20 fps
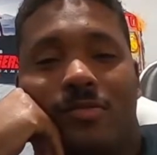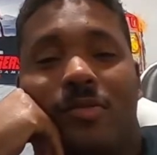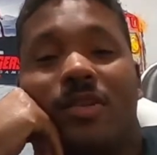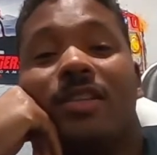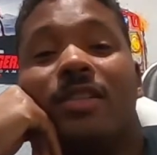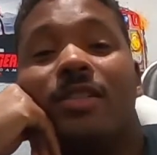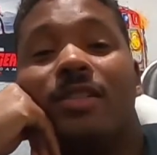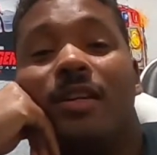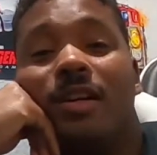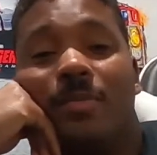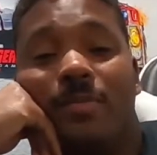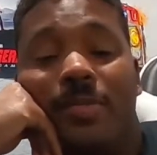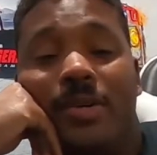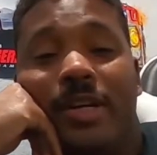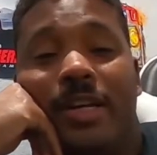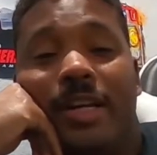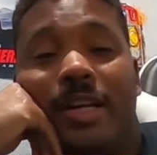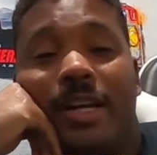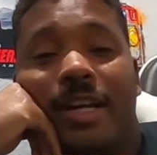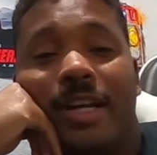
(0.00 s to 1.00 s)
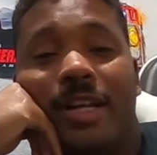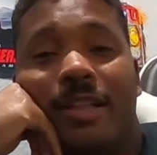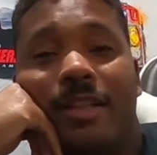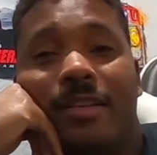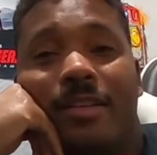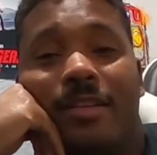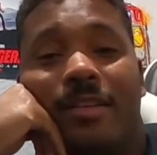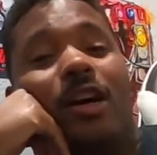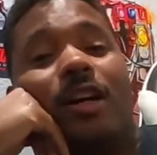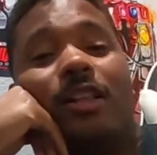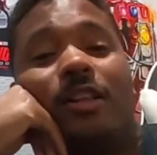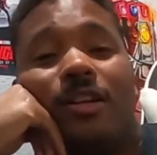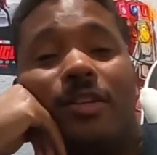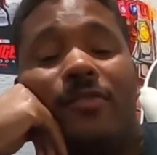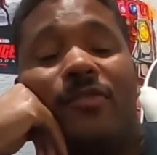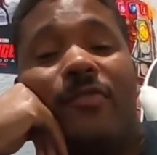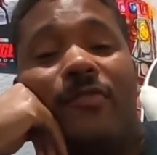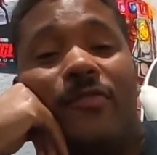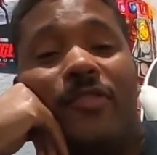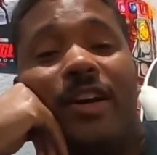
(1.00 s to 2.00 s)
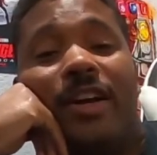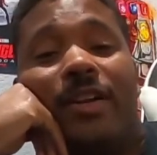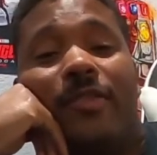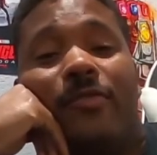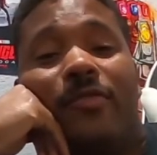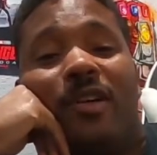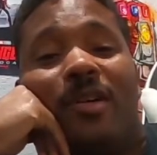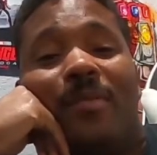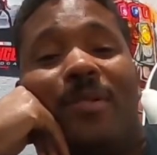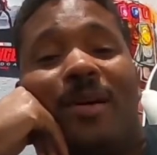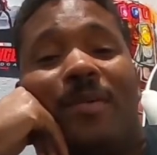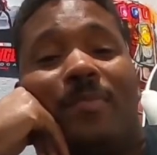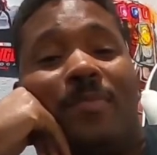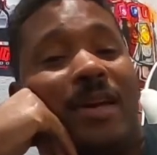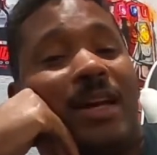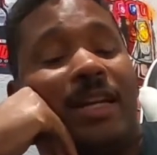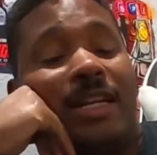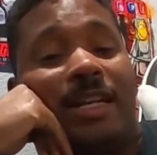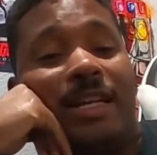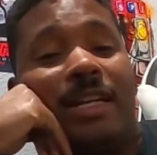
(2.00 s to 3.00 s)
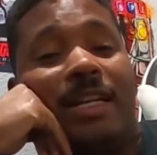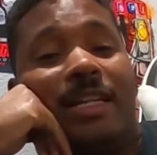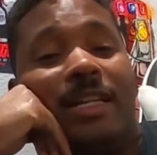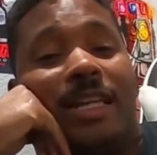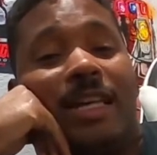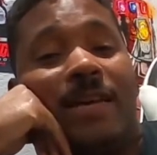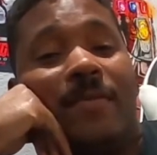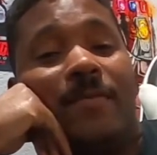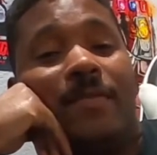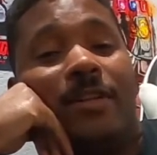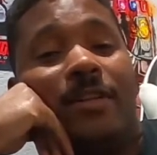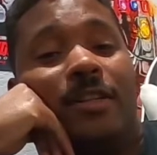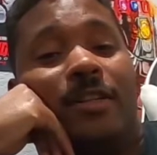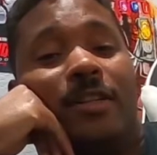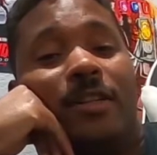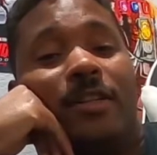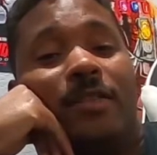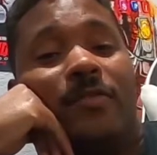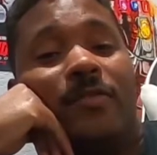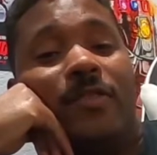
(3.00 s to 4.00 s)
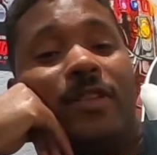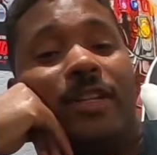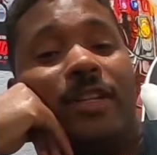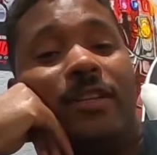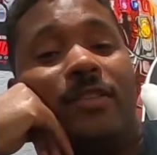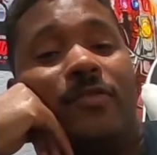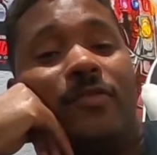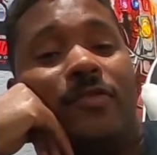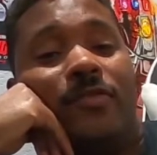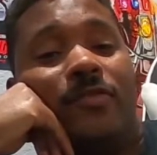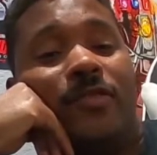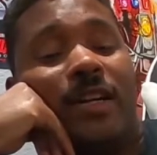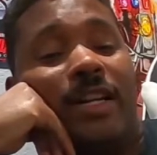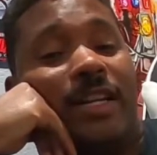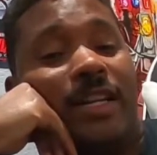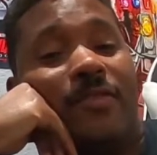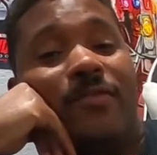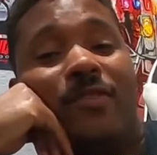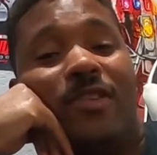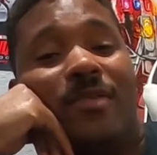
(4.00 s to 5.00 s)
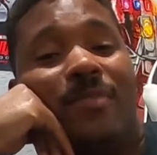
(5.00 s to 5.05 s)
What's up internet? Collier from Fighting Wombat back at it again with another video for Fighting